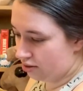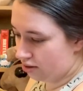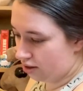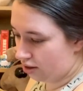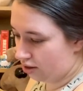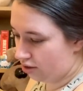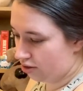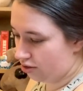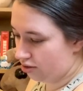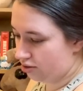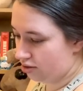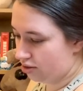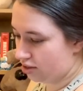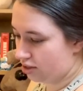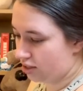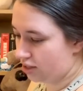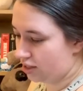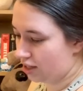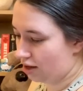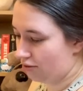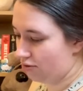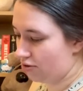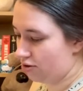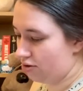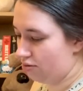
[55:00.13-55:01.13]
a good
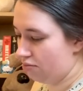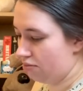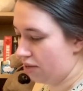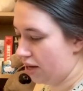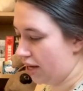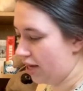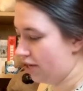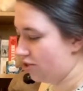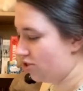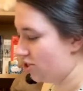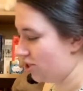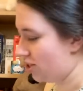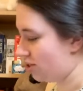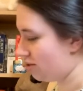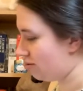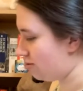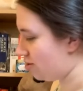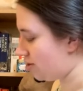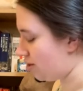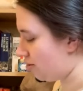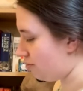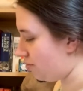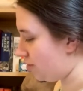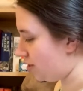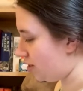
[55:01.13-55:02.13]
7 pages or
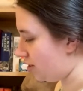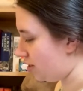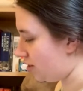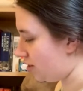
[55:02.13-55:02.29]
something